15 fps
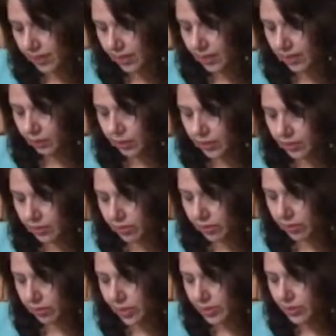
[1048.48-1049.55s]
And what
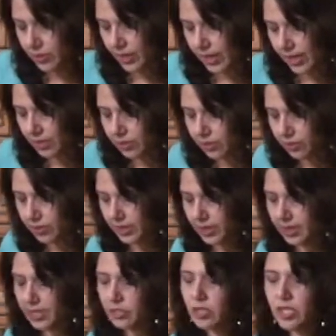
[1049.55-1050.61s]
you want to add to
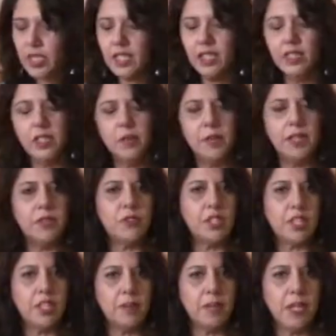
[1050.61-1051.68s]
it is just a little bit of
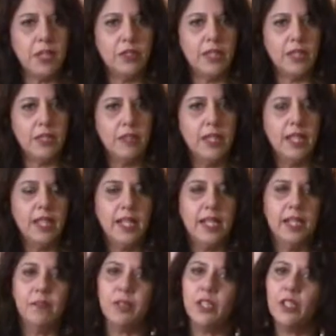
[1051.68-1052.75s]
chili powder.
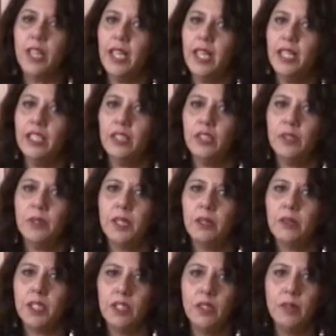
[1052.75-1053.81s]
I'm going to add a little bit
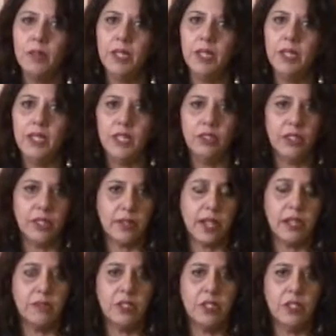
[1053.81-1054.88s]
of cumin, the
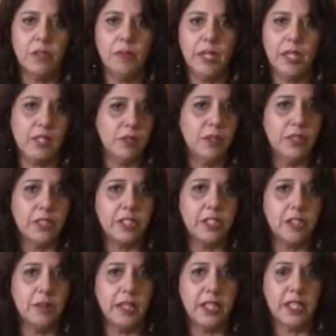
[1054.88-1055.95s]
ground cumin and whole
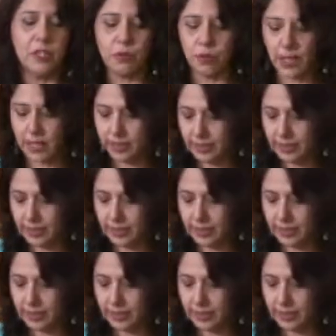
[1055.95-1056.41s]
cumin as well.